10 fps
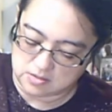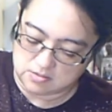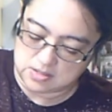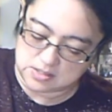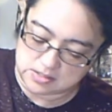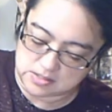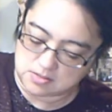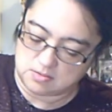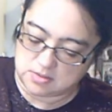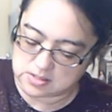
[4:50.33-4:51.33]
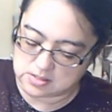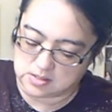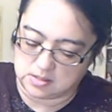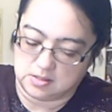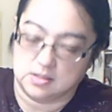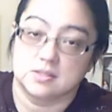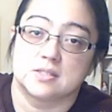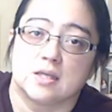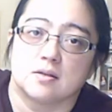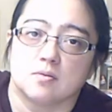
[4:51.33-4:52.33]
Alright, so it's
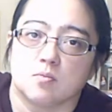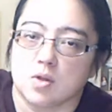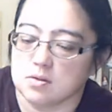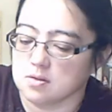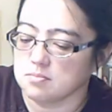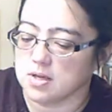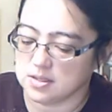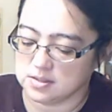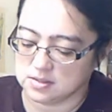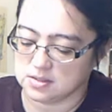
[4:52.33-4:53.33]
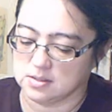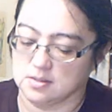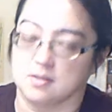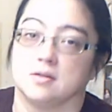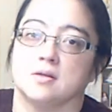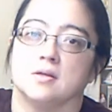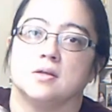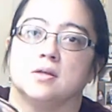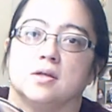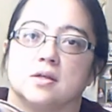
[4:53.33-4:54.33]
getting well combined.
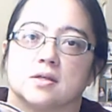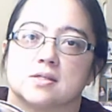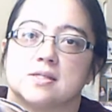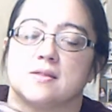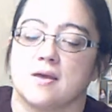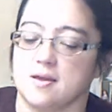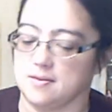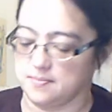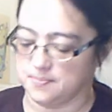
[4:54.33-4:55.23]
See that?